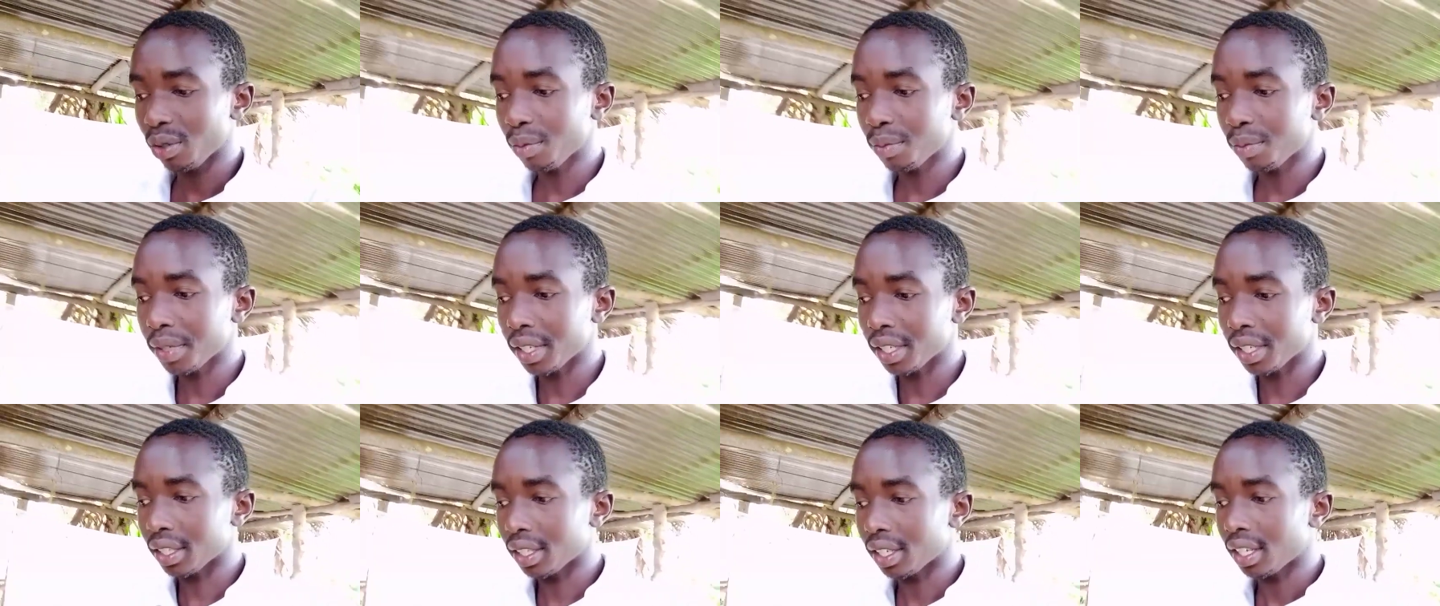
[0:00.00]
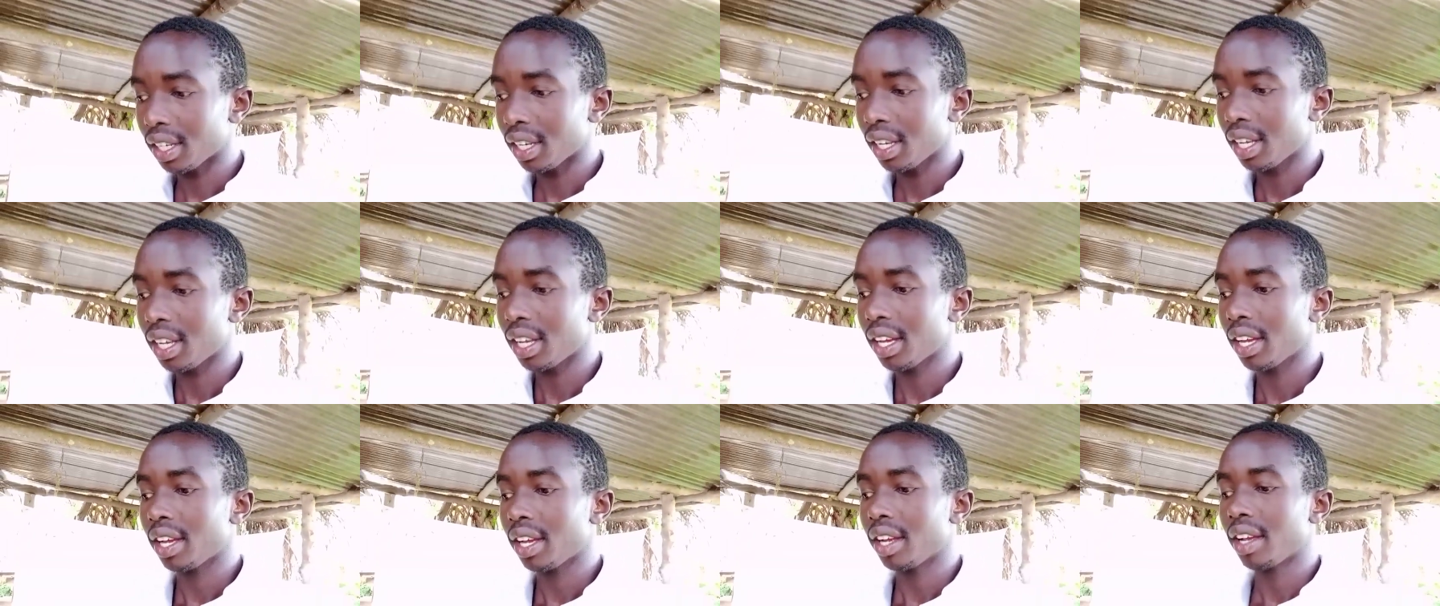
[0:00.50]
but
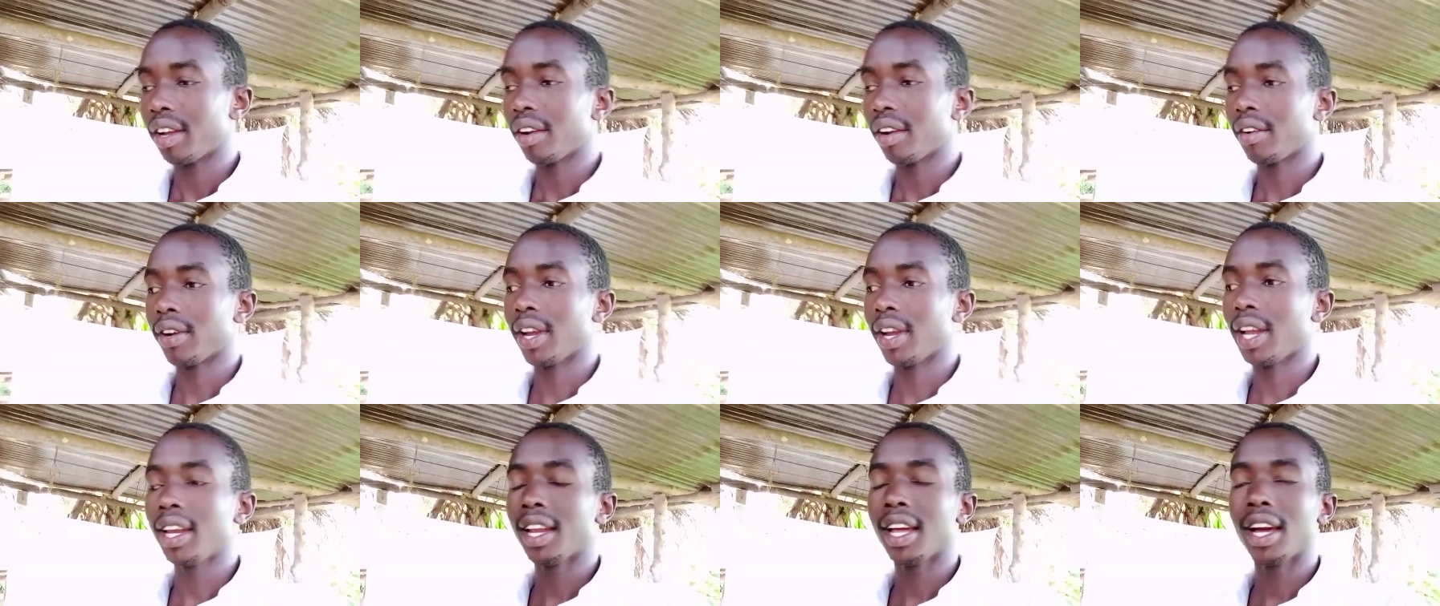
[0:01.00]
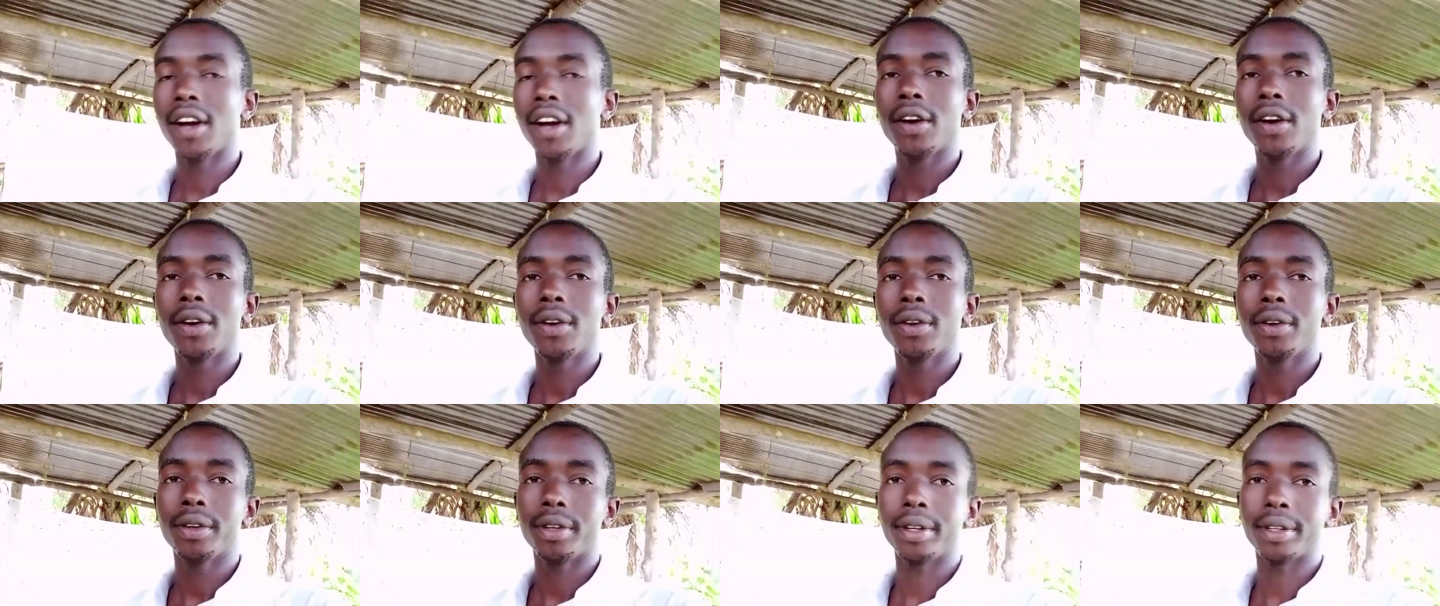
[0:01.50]
right
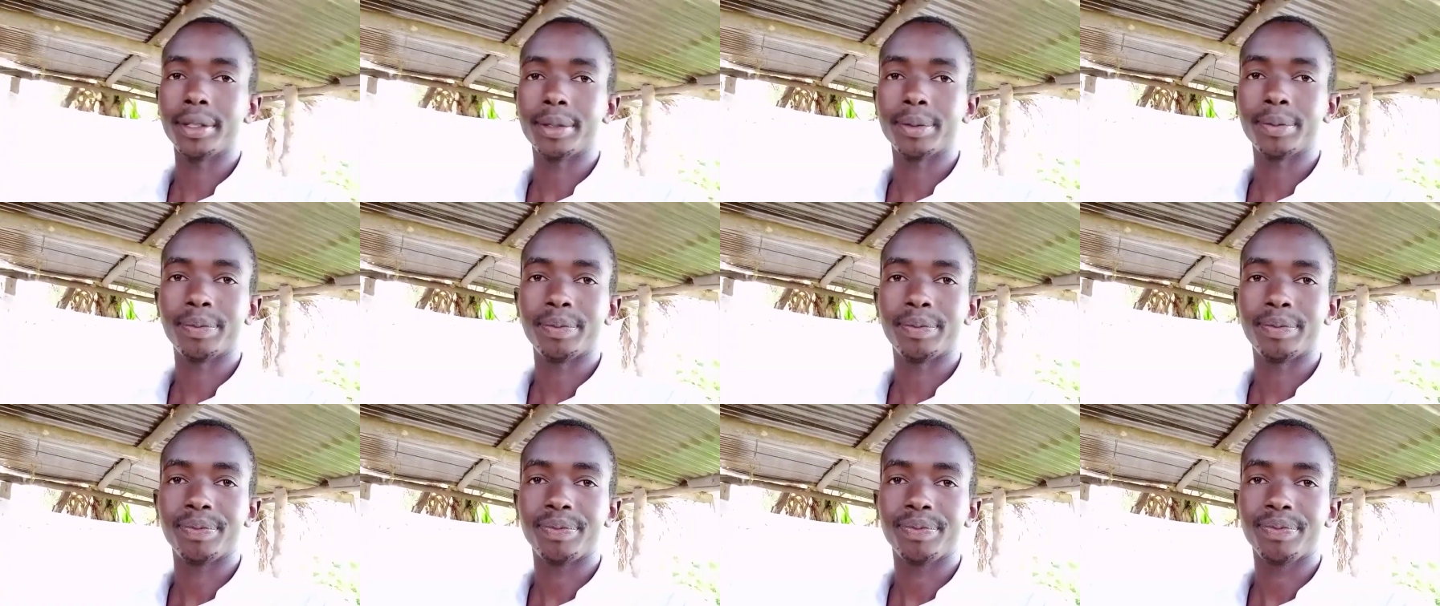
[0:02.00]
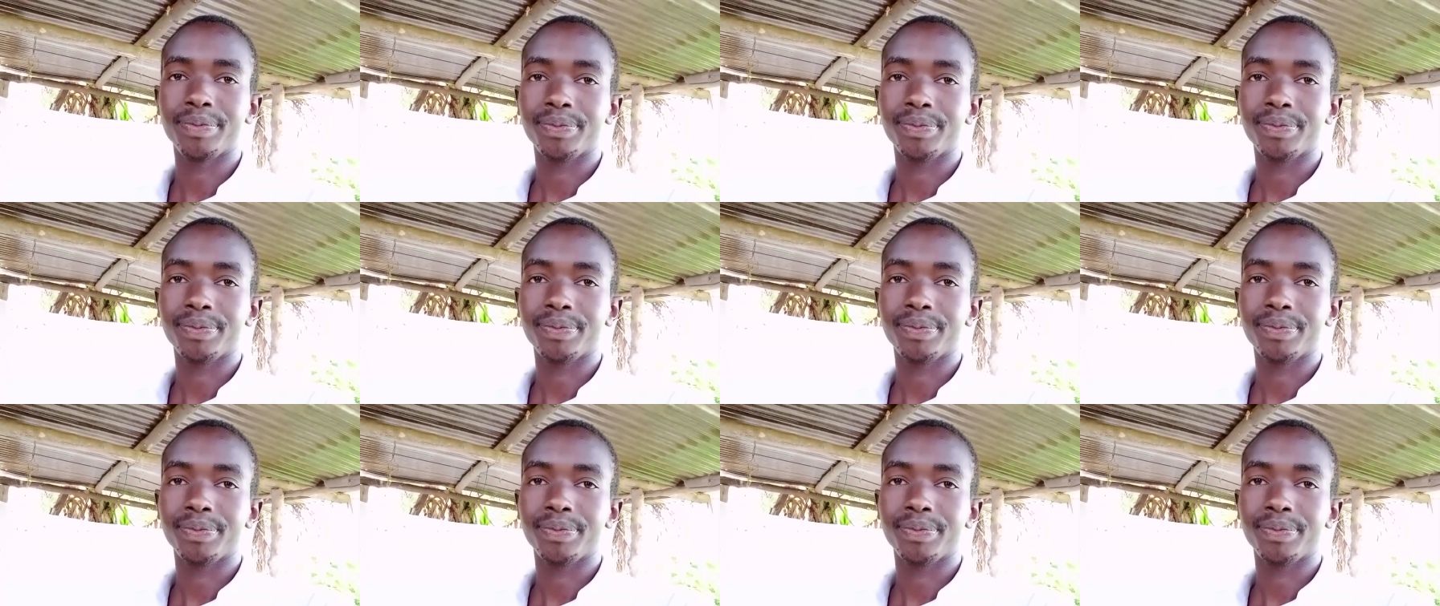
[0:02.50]
now I'm